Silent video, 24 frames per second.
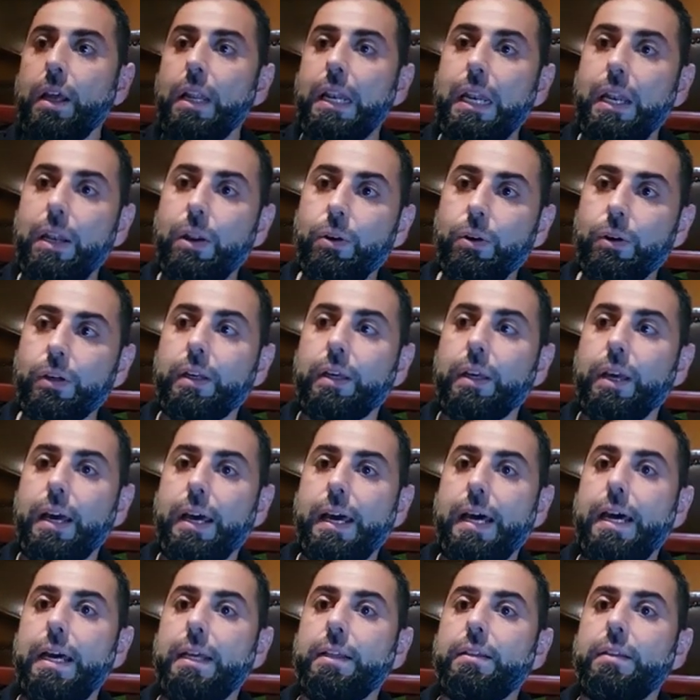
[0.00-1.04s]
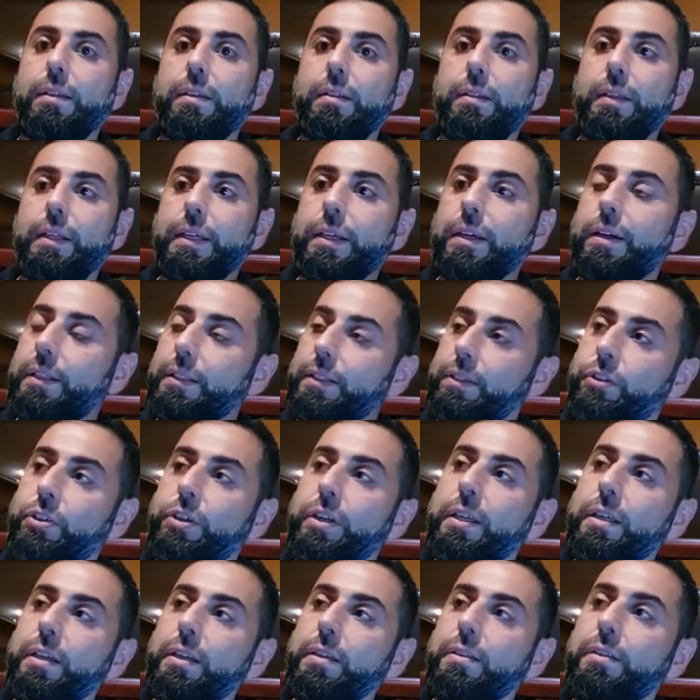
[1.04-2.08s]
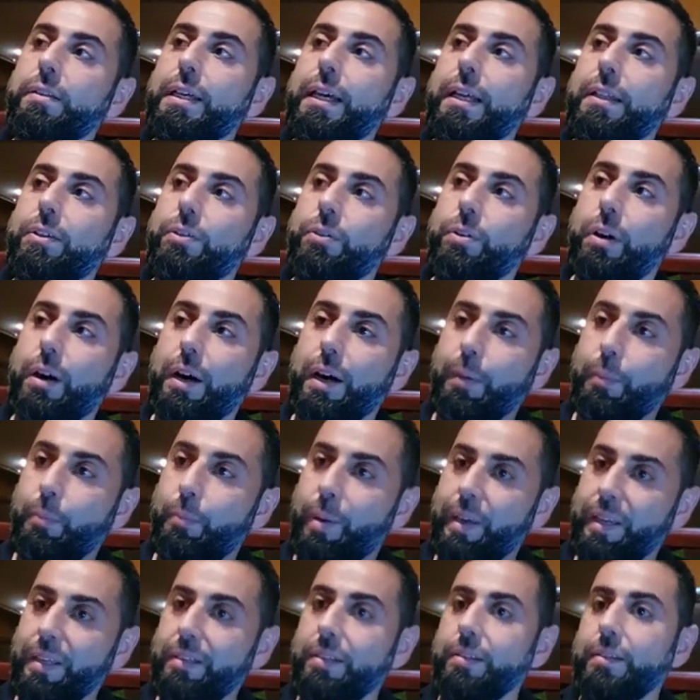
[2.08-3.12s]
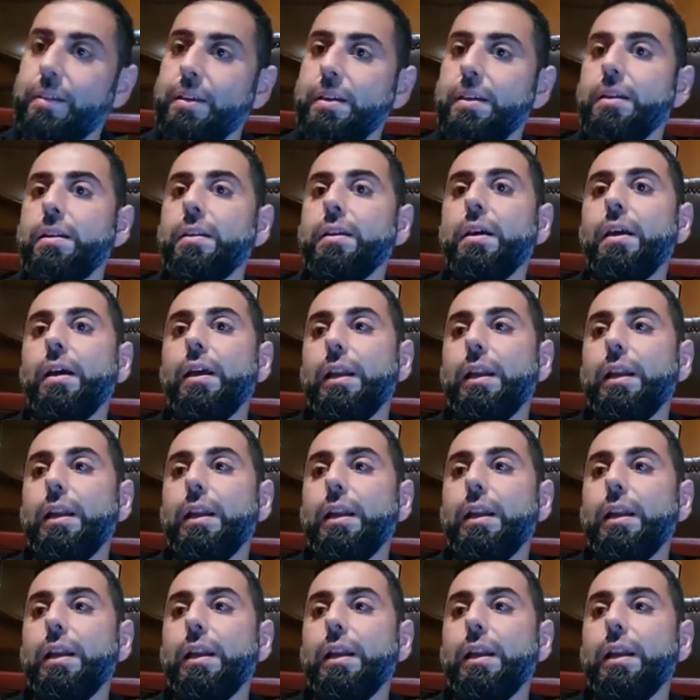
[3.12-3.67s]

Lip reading: look at the country that you are based in,